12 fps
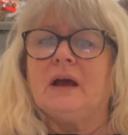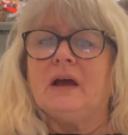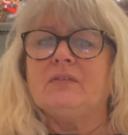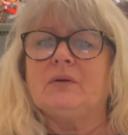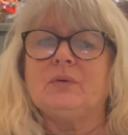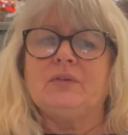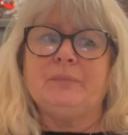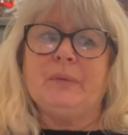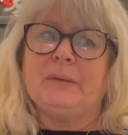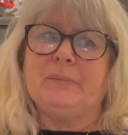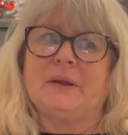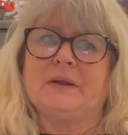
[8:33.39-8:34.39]
I've always
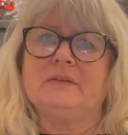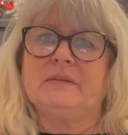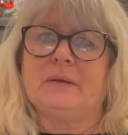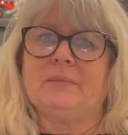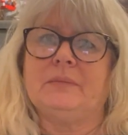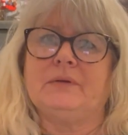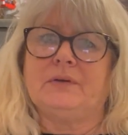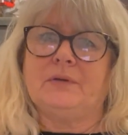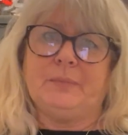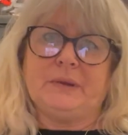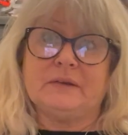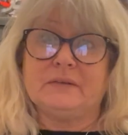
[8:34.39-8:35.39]
picked buttons up if I've
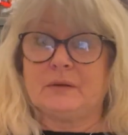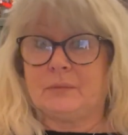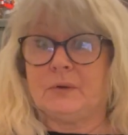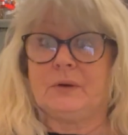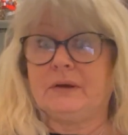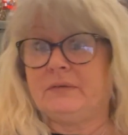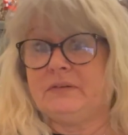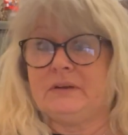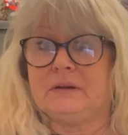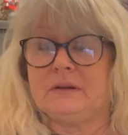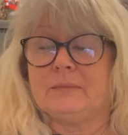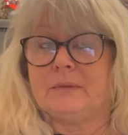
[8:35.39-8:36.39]
been somewhere and I've
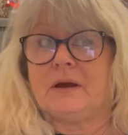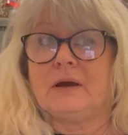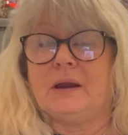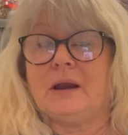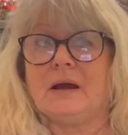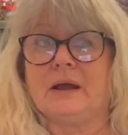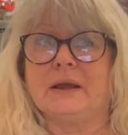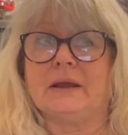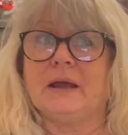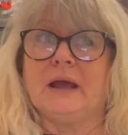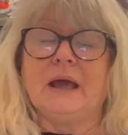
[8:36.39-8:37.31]
seen them that I like,